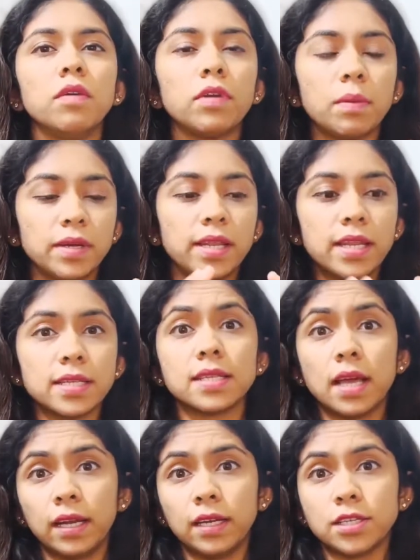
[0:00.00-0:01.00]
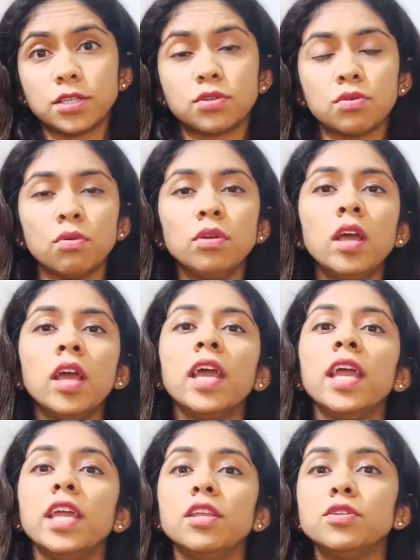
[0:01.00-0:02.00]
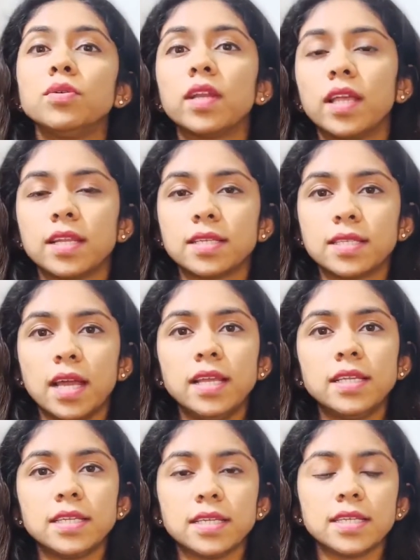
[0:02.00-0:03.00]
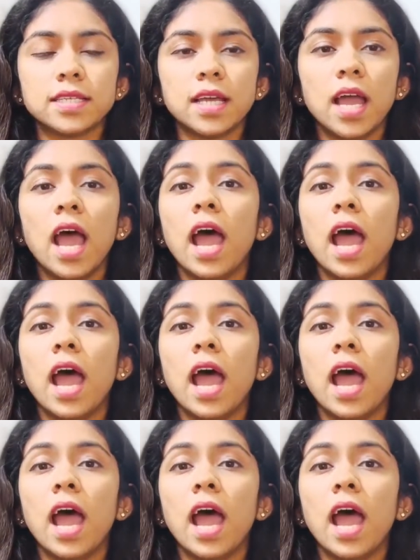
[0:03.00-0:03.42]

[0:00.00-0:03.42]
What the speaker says: from a data analyst role into a data scientist,